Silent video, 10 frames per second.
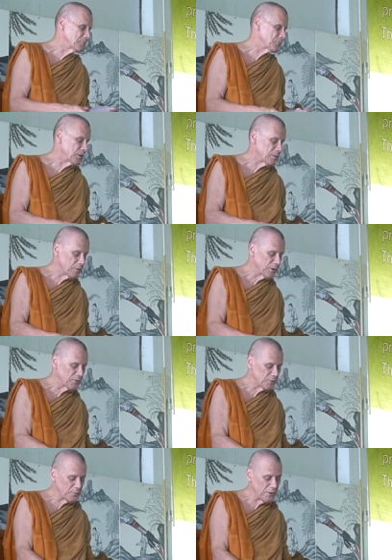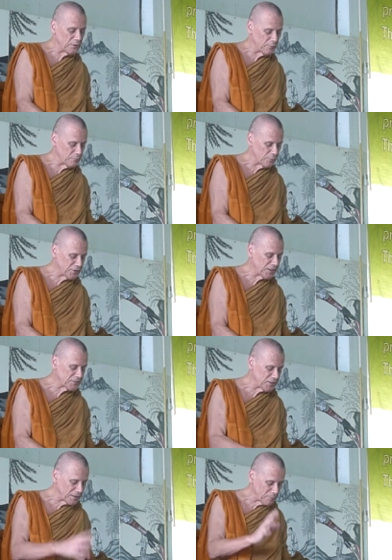really beyond the pale. What I
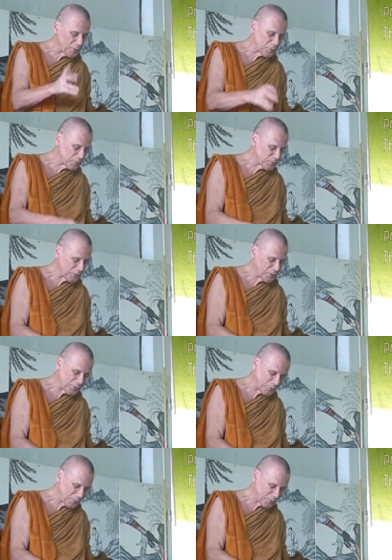did, I'm not going to tell you.